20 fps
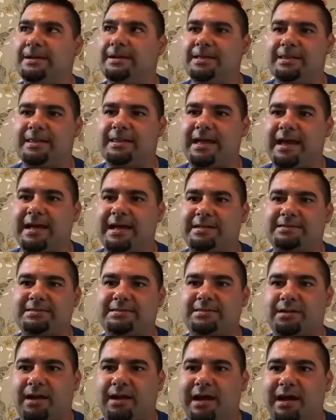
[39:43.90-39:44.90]
that
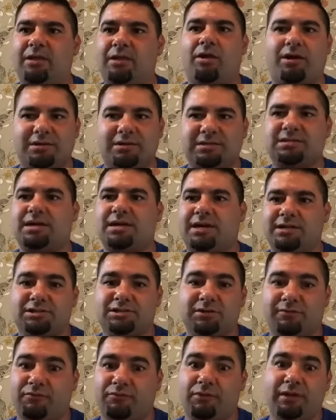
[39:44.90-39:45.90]
I lost touch
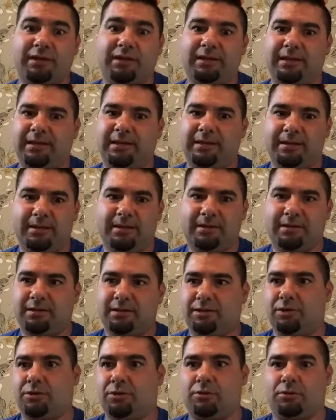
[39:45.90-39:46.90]
of really,
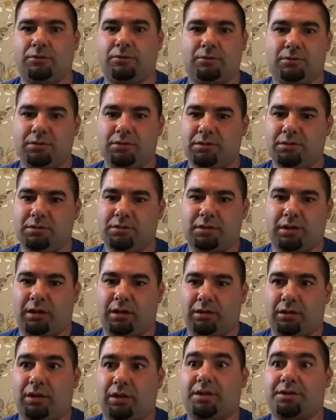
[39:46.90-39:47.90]
you know, a
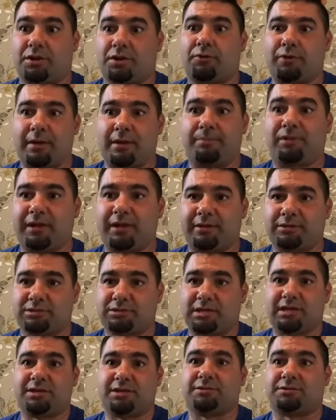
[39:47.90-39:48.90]
lot of great players
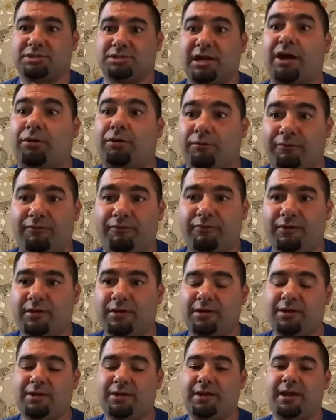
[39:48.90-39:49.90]
like yourself.
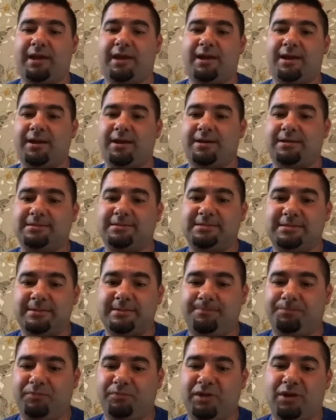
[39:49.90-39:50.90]
And,
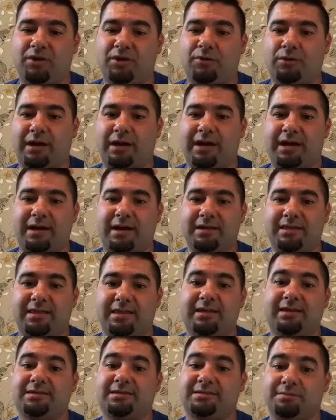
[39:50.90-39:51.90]
you know, I
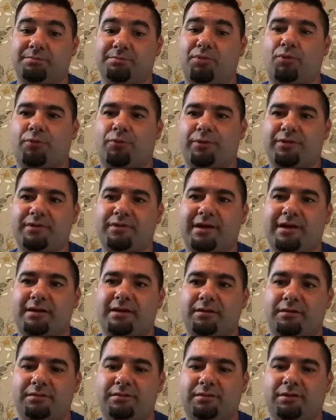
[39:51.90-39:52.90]
think it's important that,
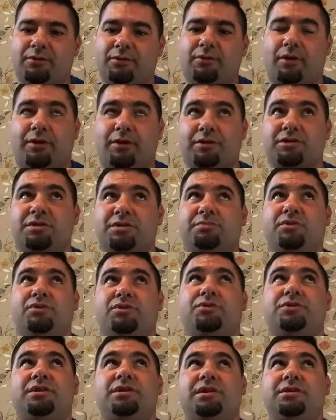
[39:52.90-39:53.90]
you know, our
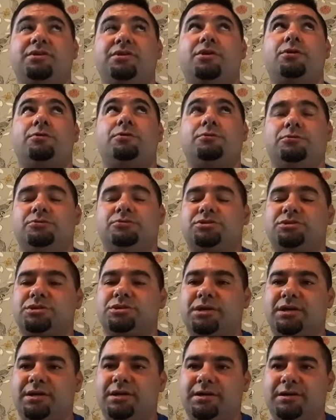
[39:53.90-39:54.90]
community knows,
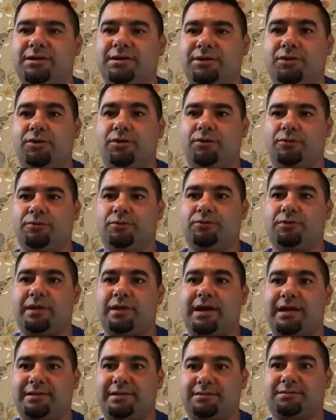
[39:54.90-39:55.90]
you know,
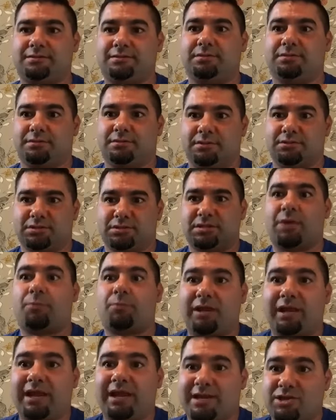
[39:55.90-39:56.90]
that there's
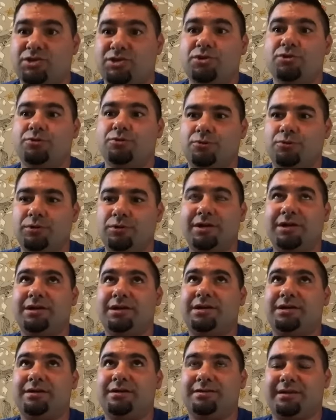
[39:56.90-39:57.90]
someone like you
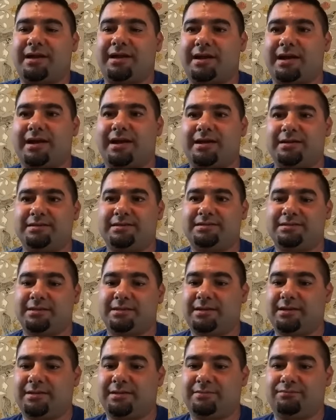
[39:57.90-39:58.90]
that has,
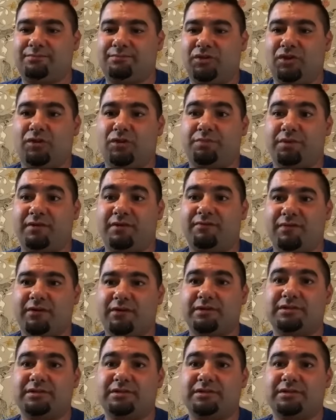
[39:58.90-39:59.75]
you know, been very